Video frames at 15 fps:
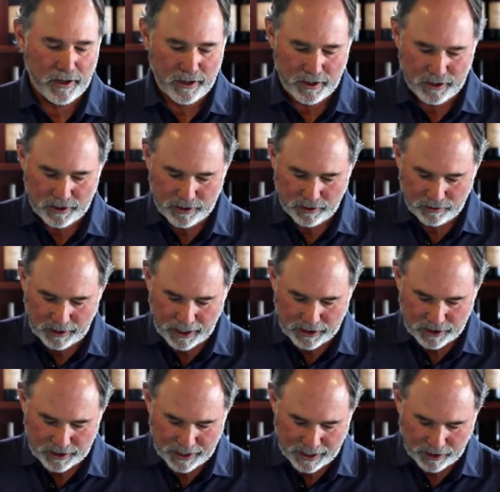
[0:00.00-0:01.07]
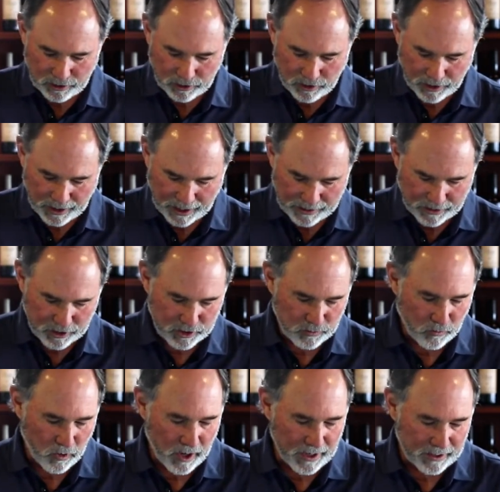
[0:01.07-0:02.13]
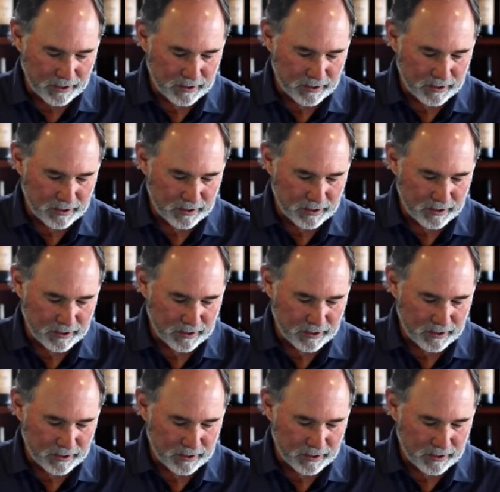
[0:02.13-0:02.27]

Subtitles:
So let's take a look at this wine.